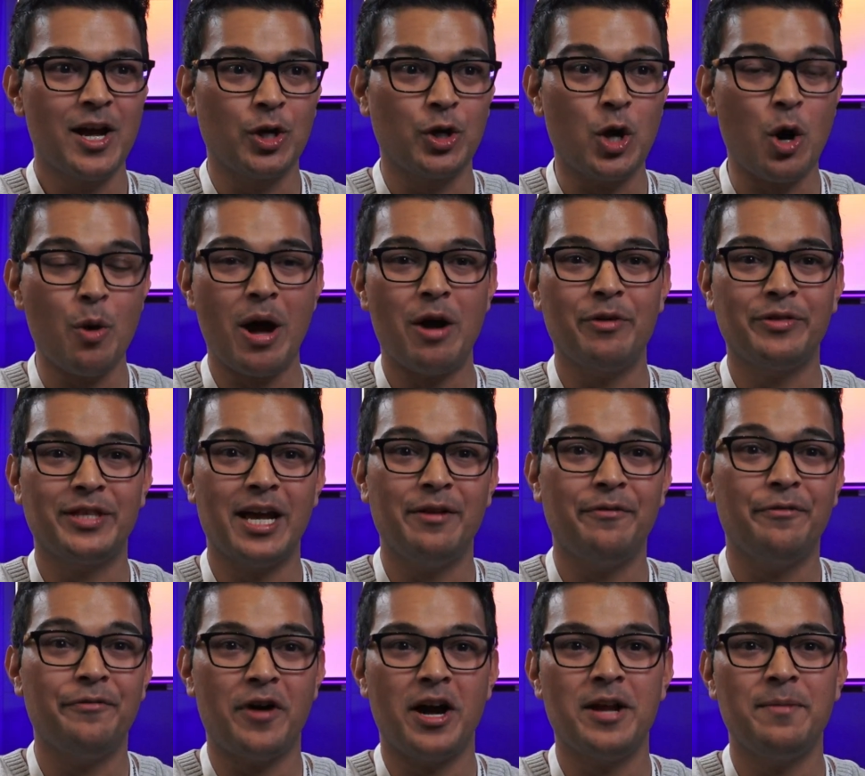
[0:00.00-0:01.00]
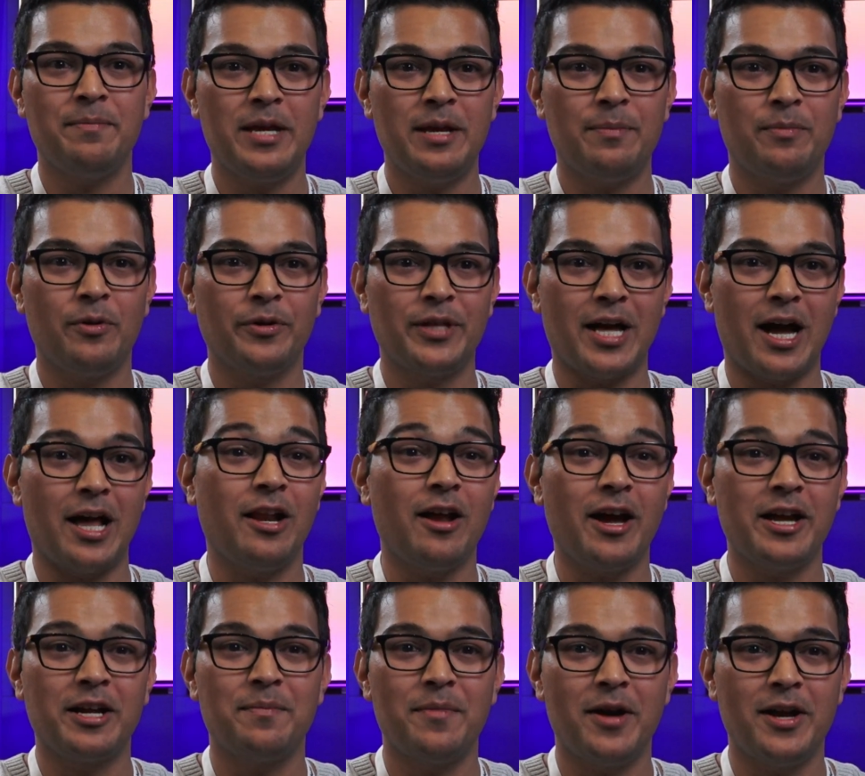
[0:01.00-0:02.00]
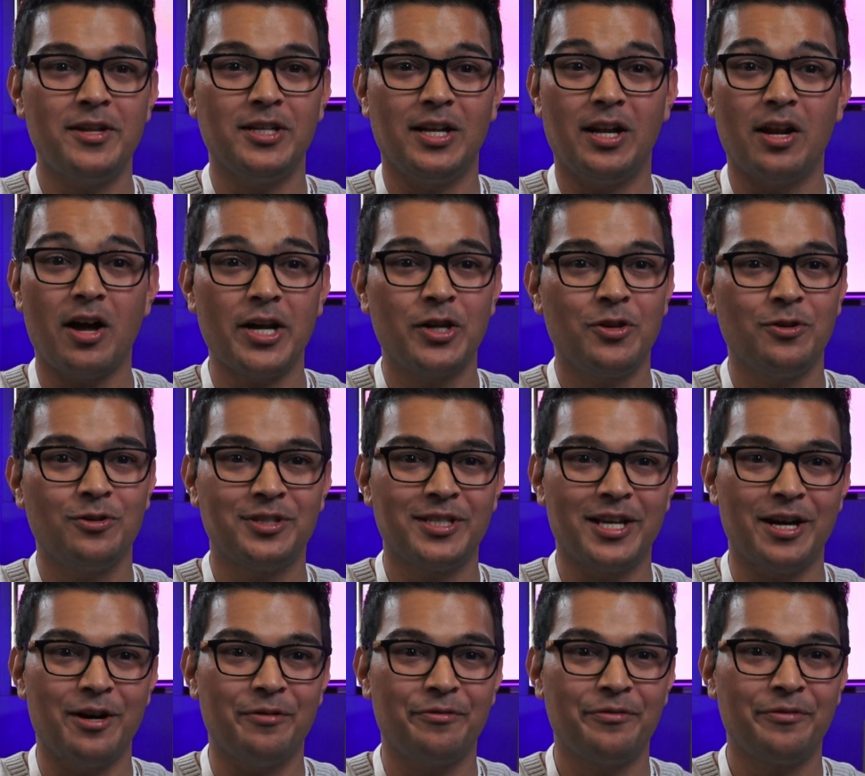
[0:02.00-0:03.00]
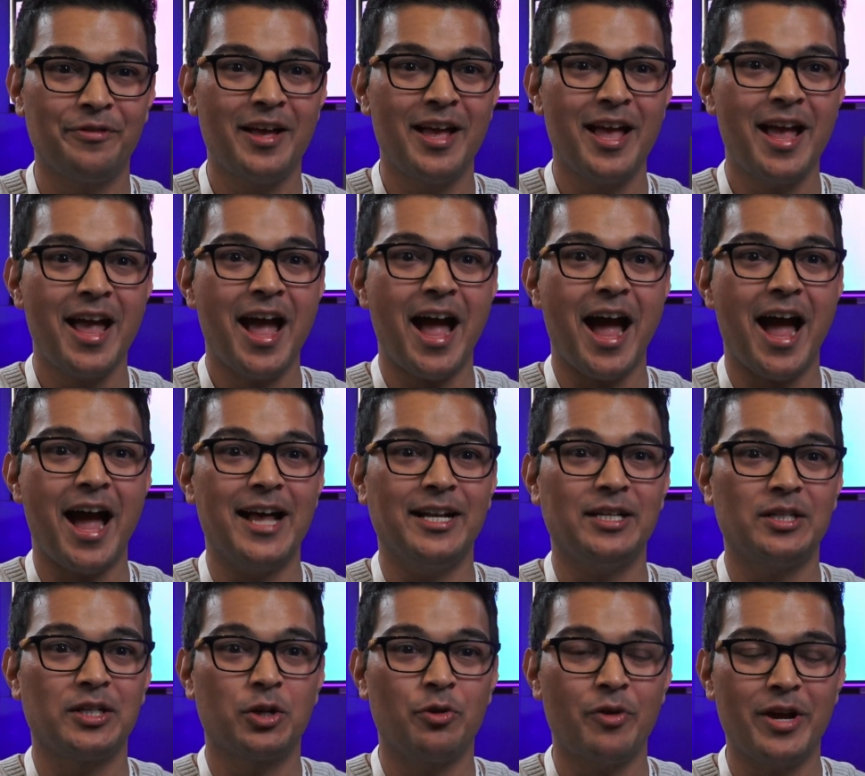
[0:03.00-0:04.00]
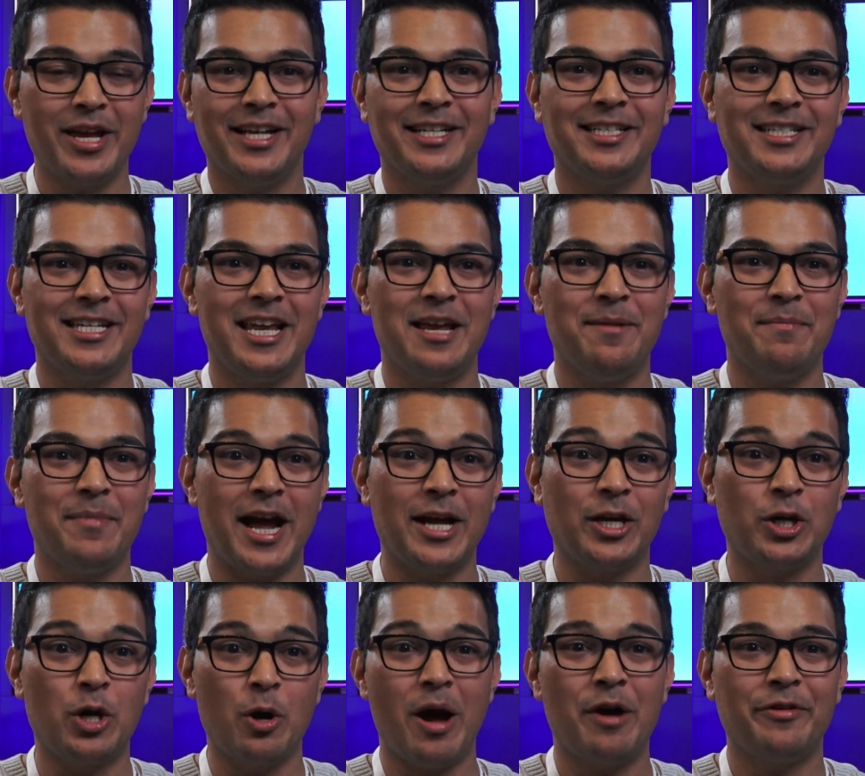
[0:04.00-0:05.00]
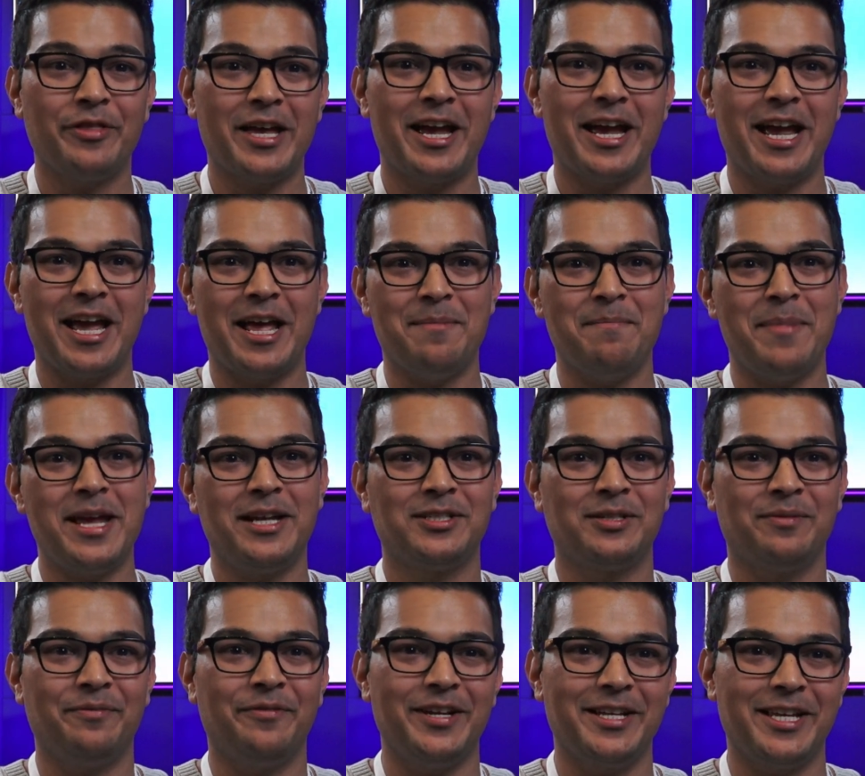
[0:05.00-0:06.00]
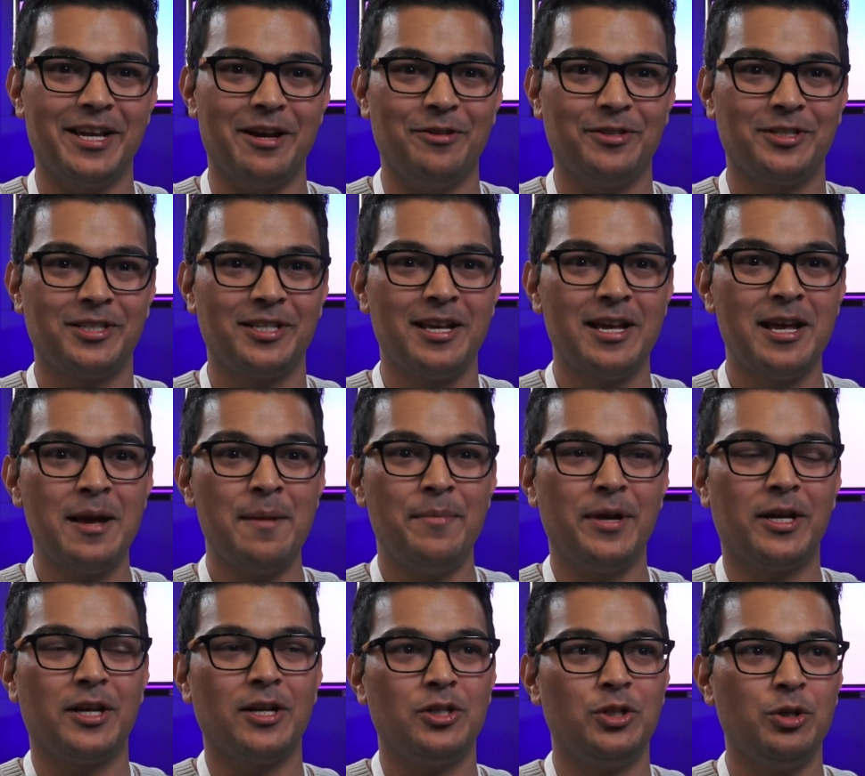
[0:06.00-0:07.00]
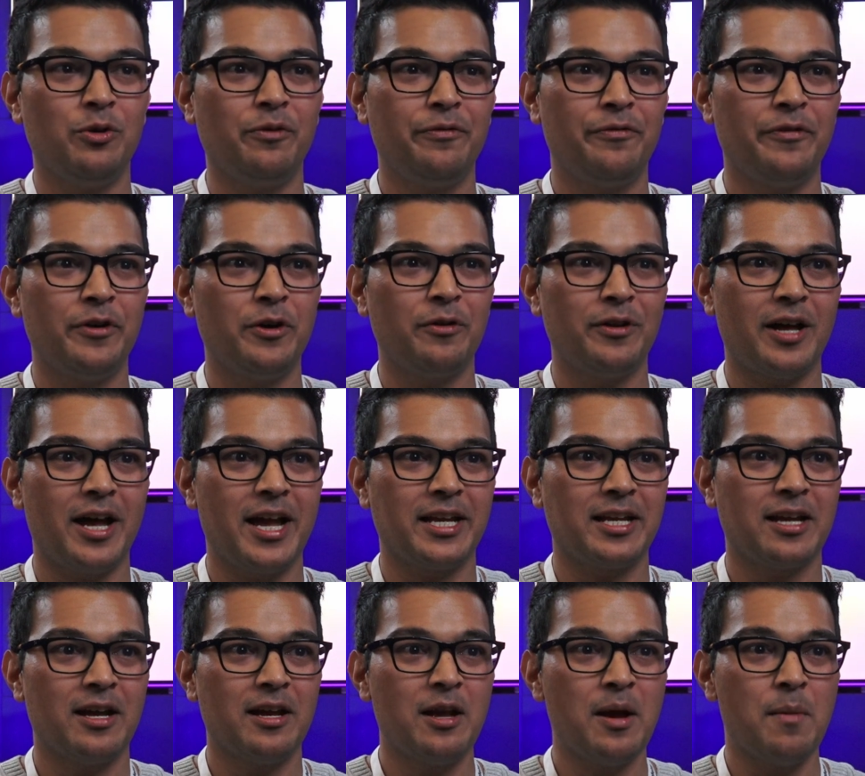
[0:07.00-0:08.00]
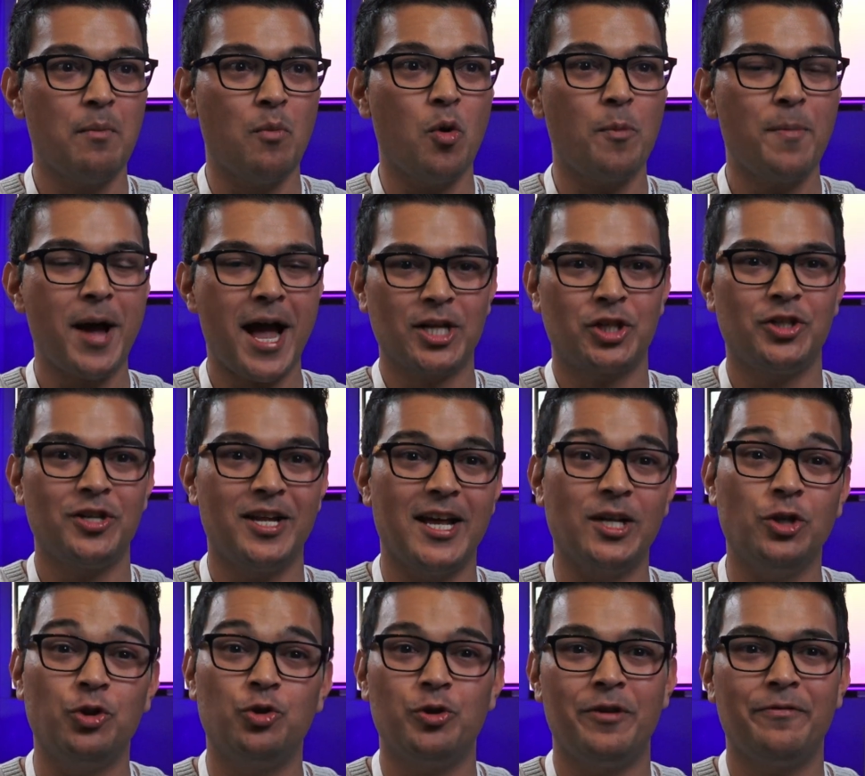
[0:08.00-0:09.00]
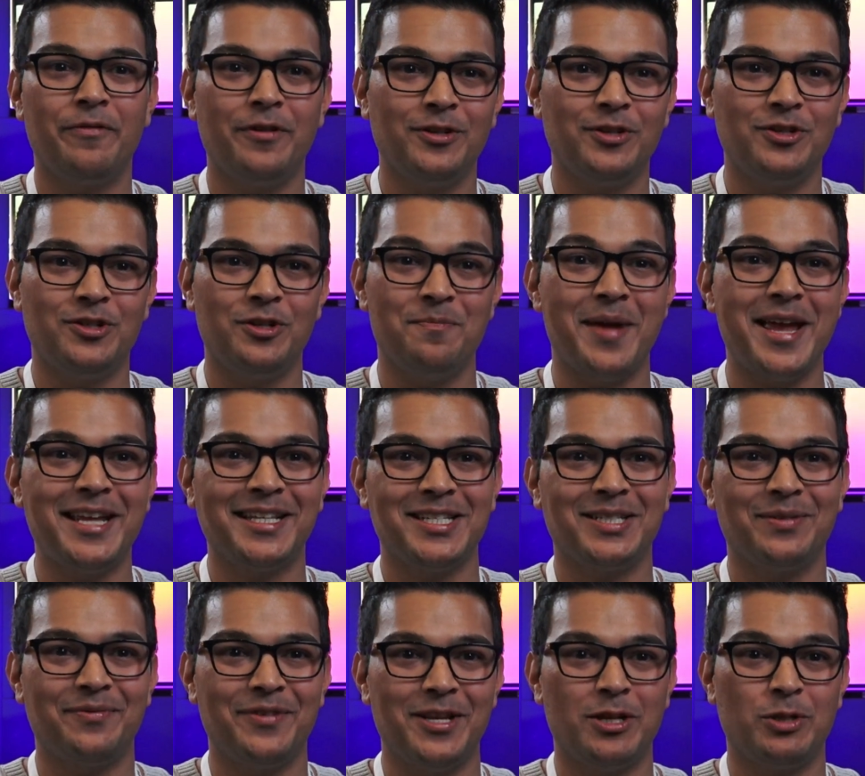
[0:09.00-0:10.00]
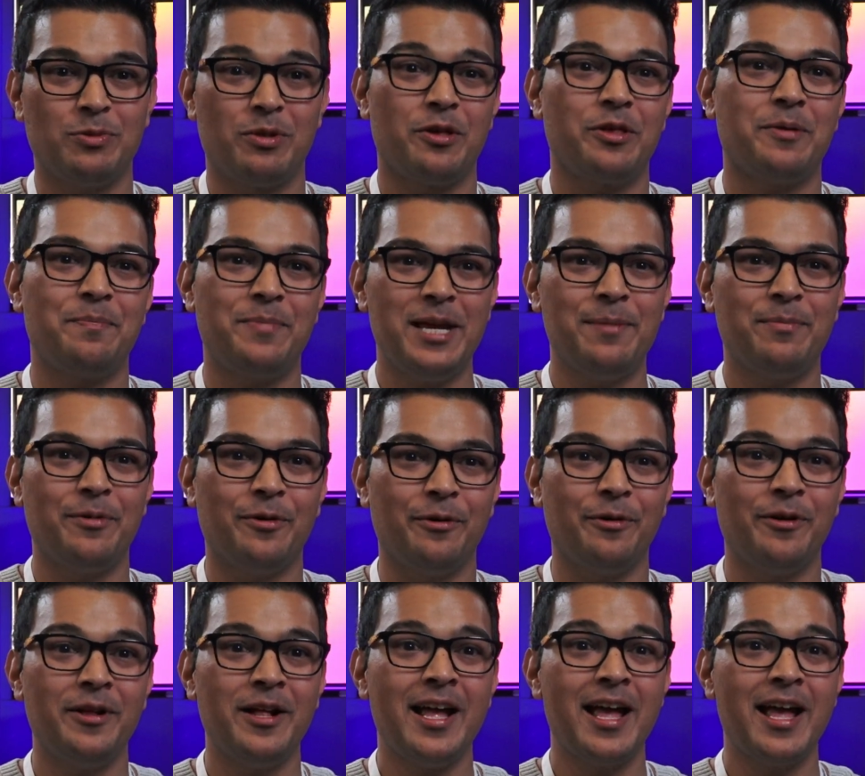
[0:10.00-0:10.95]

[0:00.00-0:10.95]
go out there and find people that are like-minded like yourself and create a team and go out there and make some videos, because you'll feel like more passionate and driven to make these videos with other people